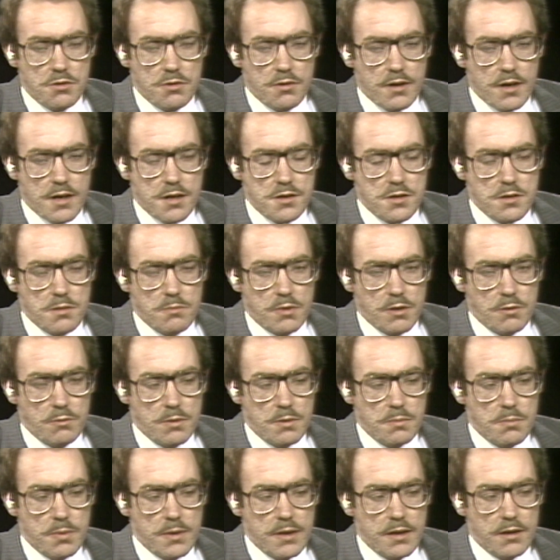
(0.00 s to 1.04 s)
your estimate
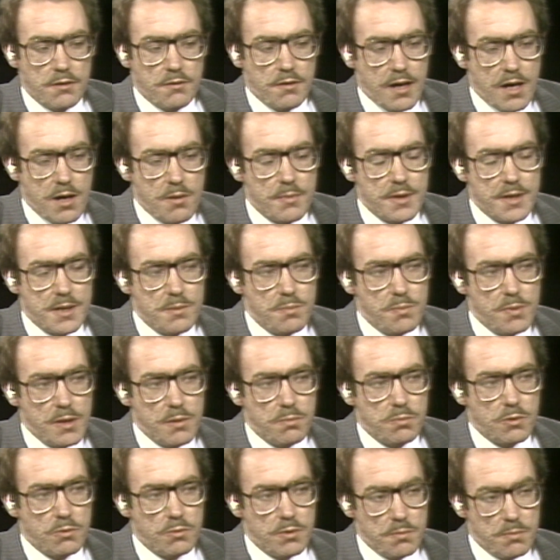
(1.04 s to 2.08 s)
would be of how many
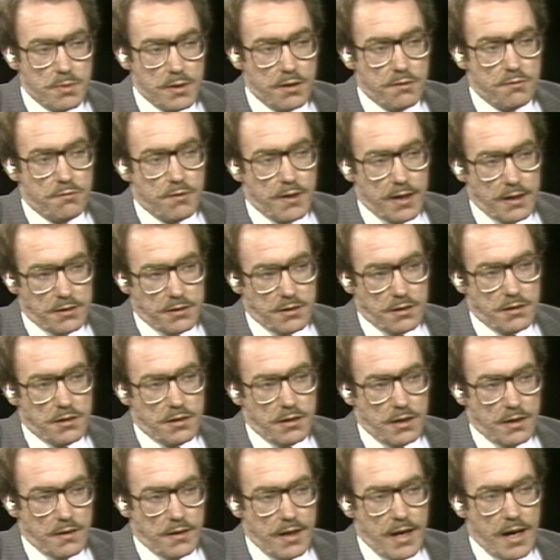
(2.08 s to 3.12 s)
people would be affected
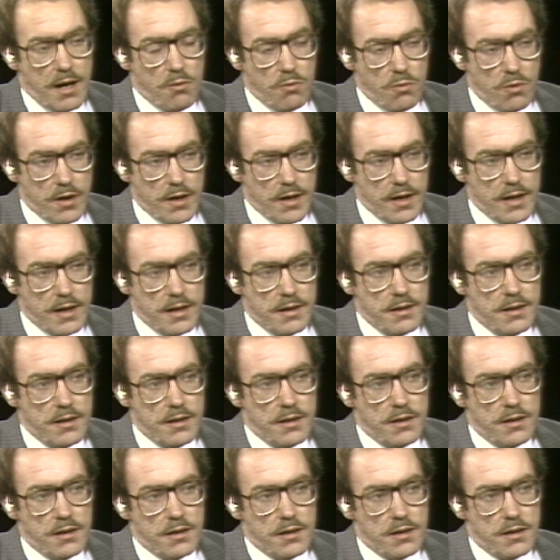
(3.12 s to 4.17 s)
in that way,
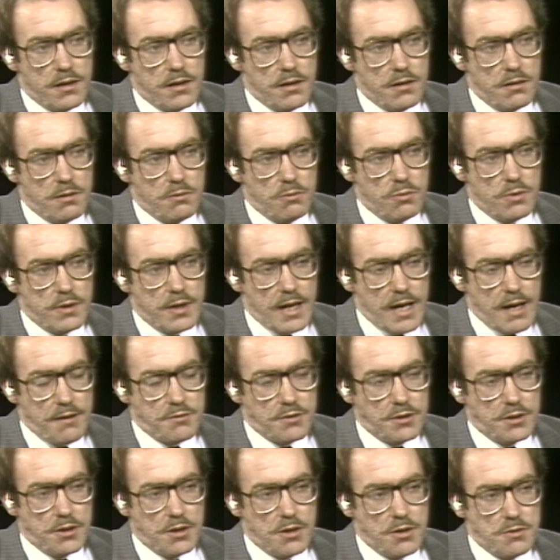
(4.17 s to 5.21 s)
would have
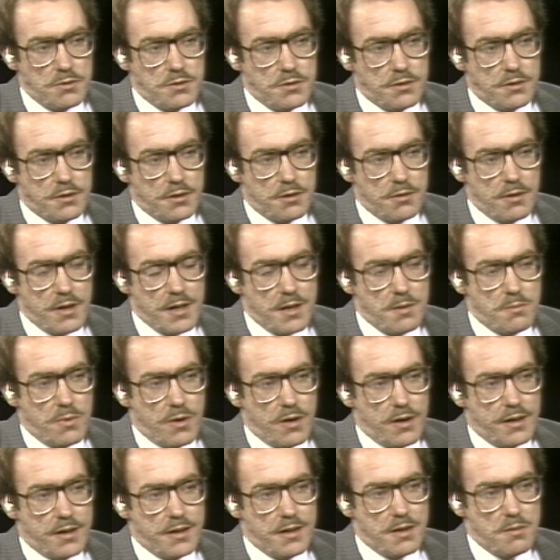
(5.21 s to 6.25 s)
to go to the credit
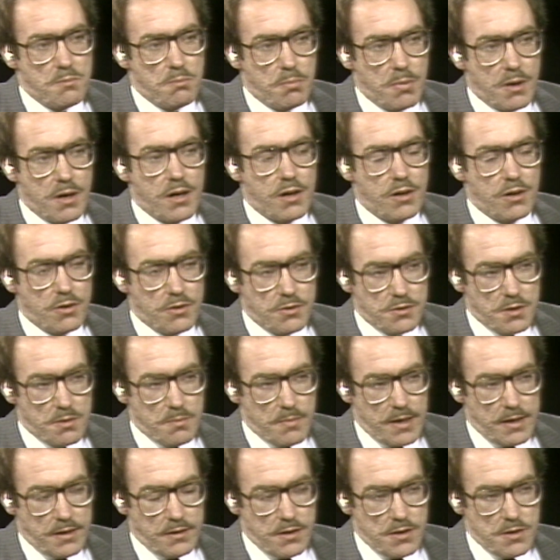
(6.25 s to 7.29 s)
market and borrow to
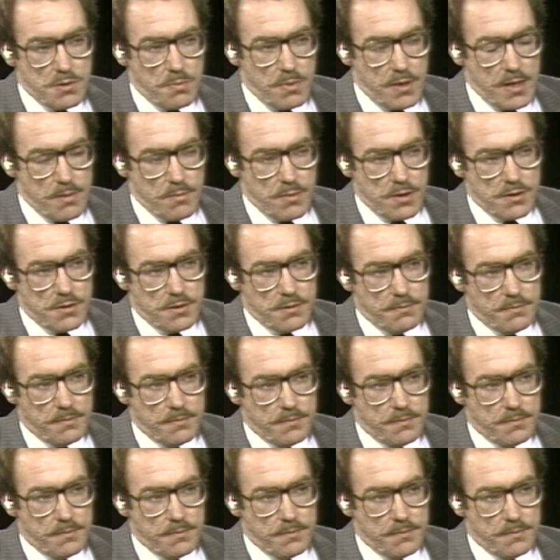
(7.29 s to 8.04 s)
make these payments.